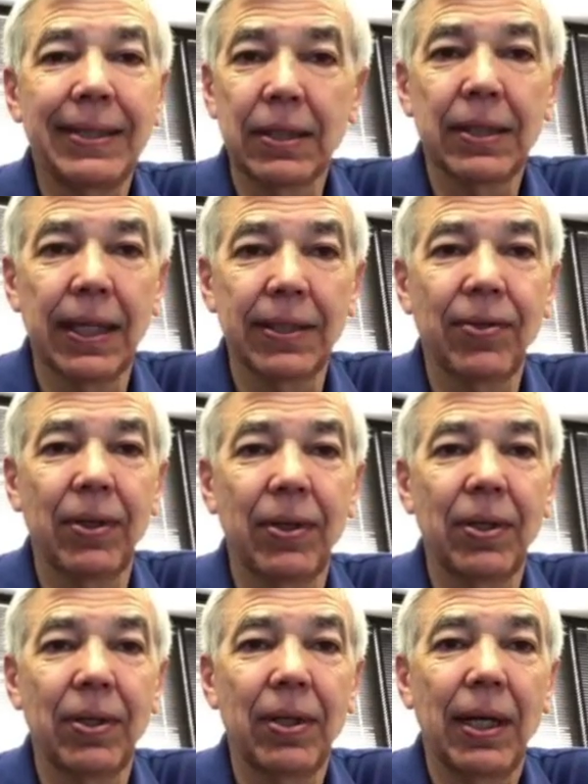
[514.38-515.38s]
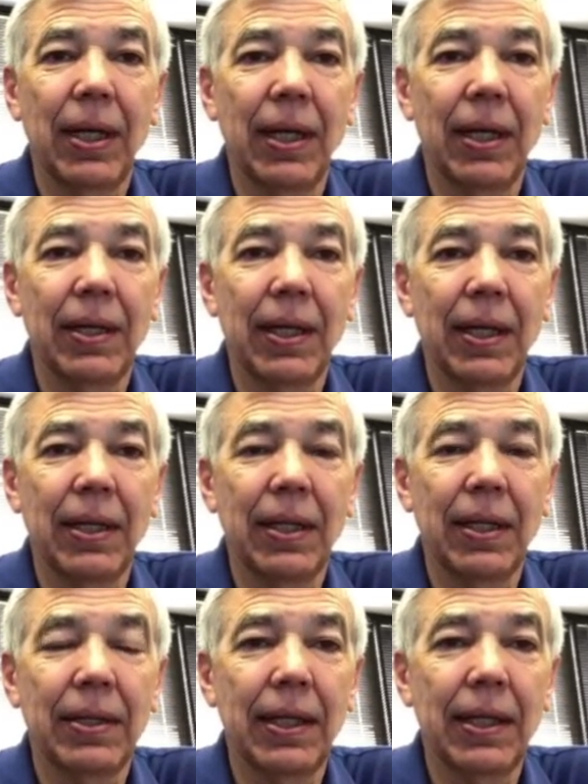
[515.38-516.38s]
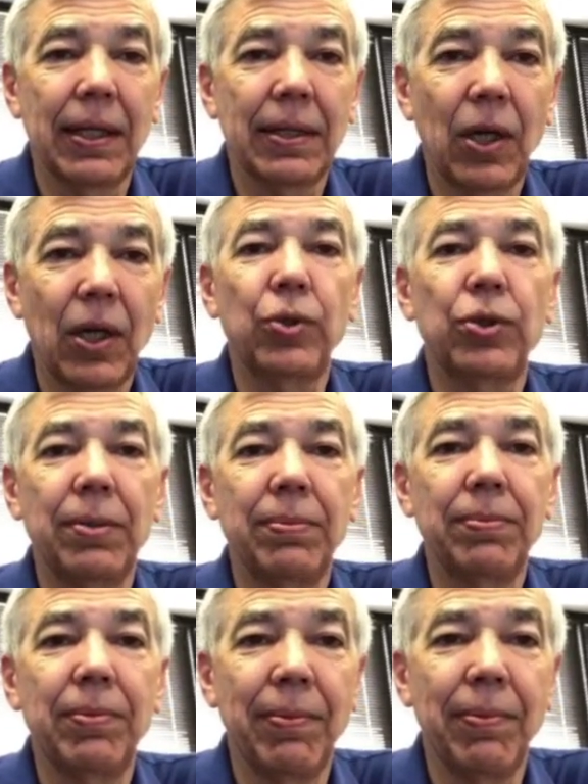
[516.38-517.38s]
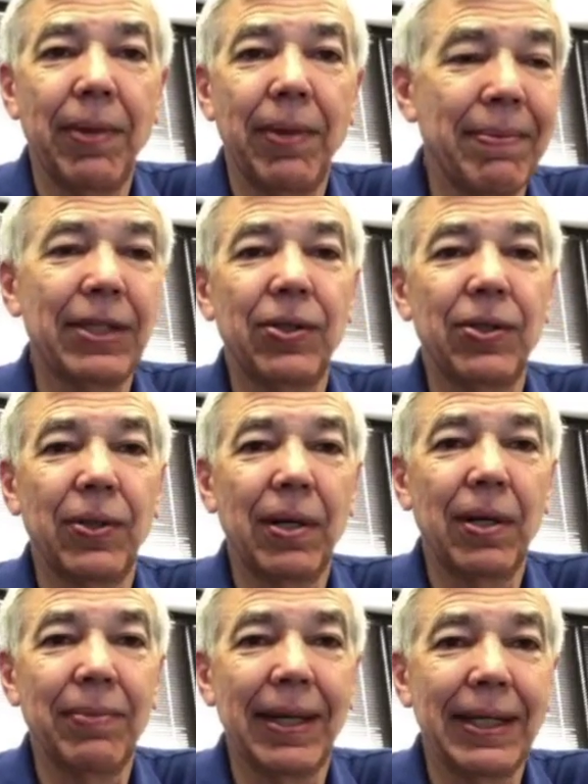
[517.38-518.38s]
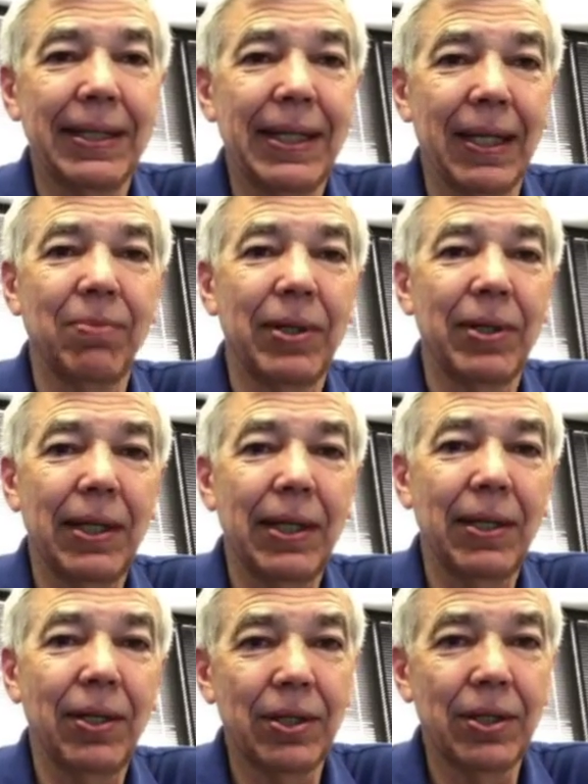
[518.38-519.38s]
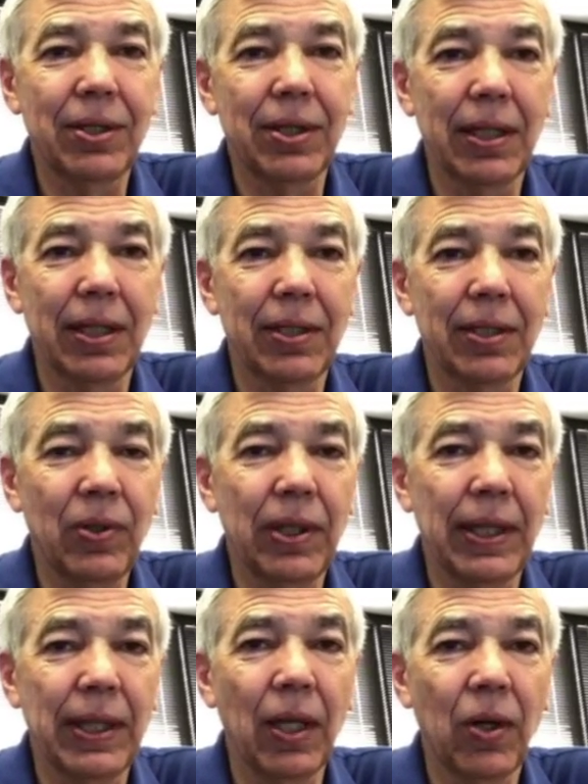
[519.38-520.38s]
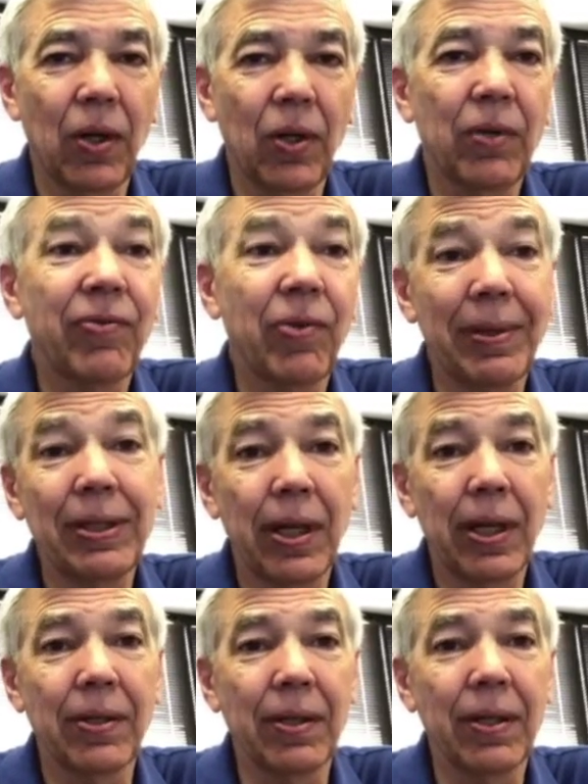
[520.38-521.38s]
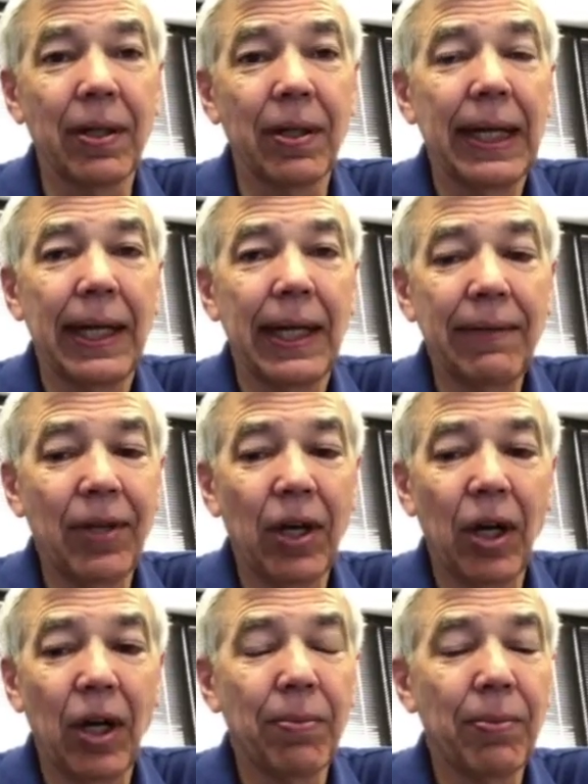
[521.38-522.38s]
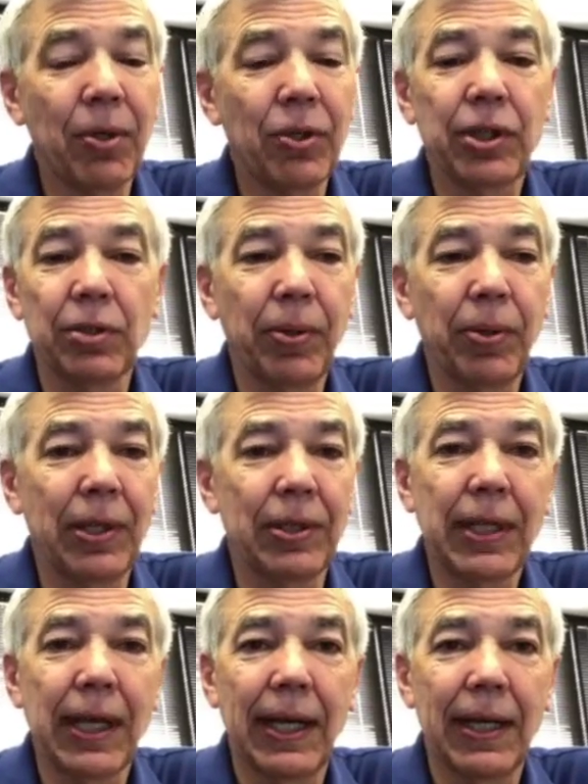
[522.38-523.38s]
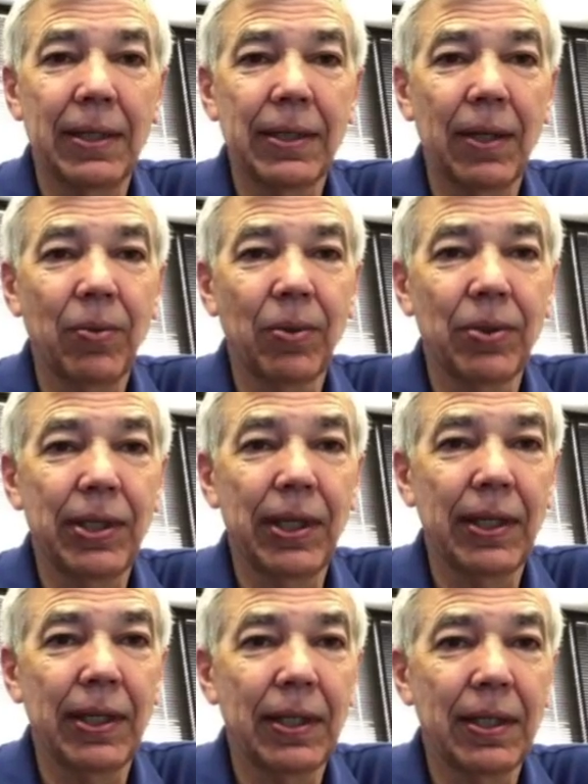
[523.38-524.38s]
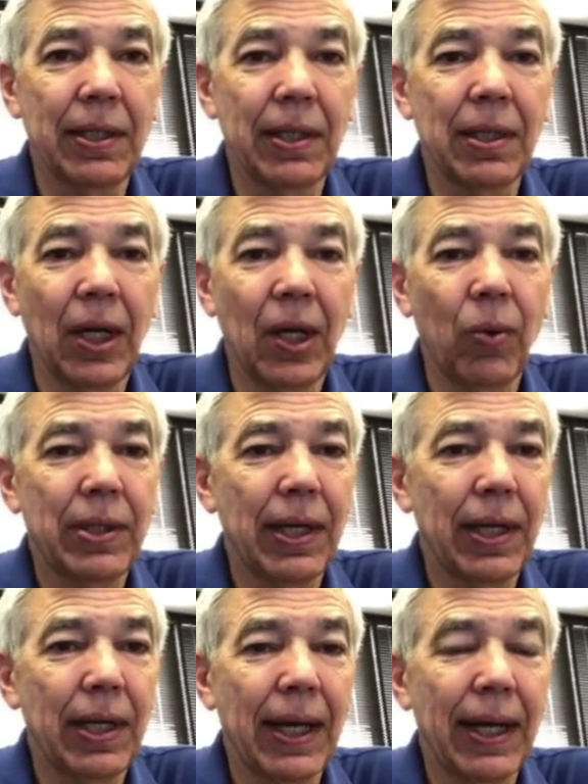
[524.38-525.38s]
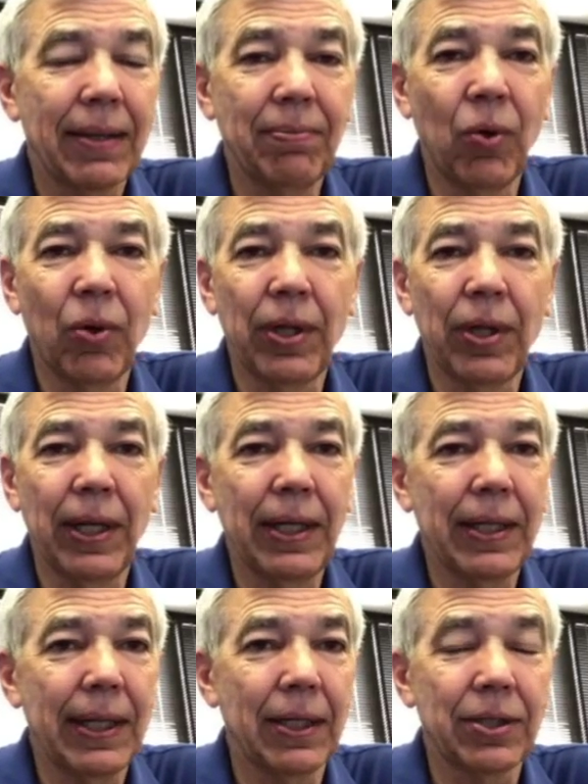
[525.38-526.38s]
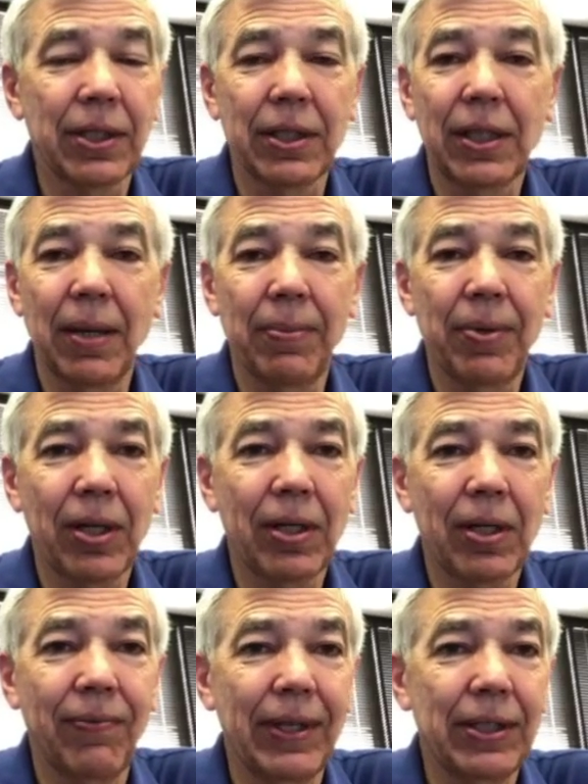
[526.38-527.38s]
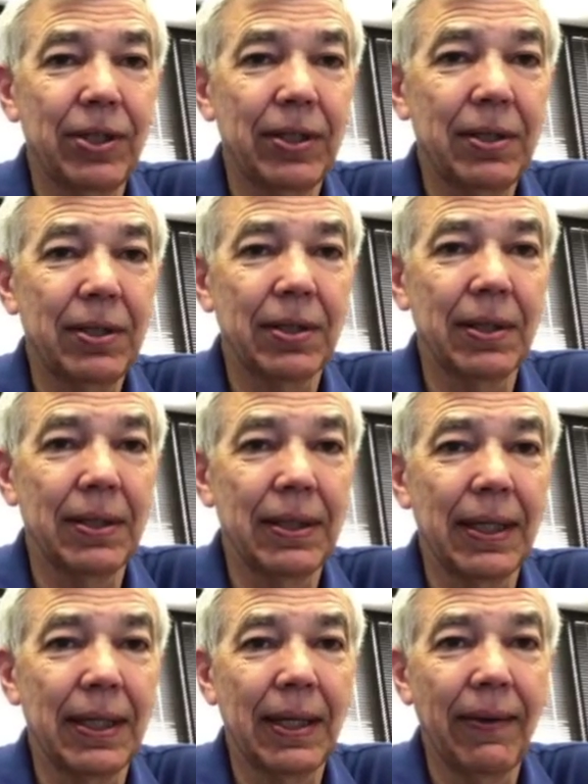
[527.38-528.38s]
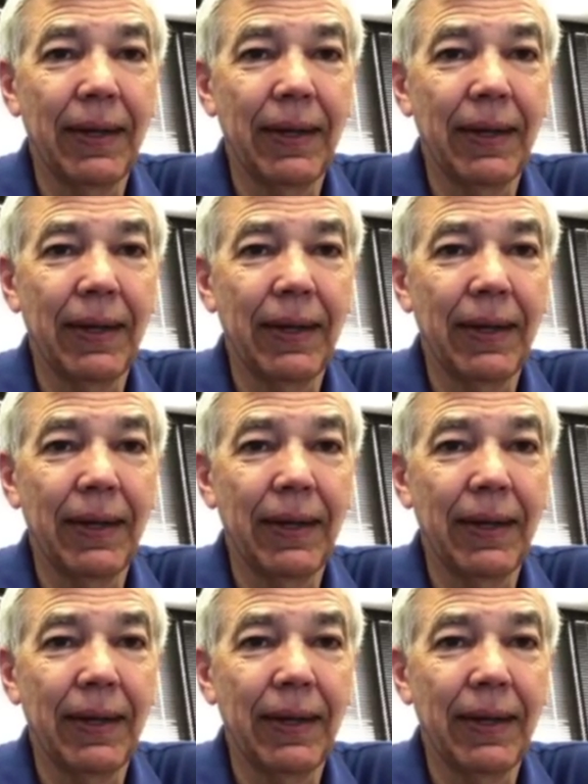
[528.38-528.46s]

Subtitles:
successful, and that they coach them and they mentor them, they tell them what they do that's successful, and they learn from each other. Even our most experienced guys, they will tell you that what they like more than anything else is coming to our conventions, and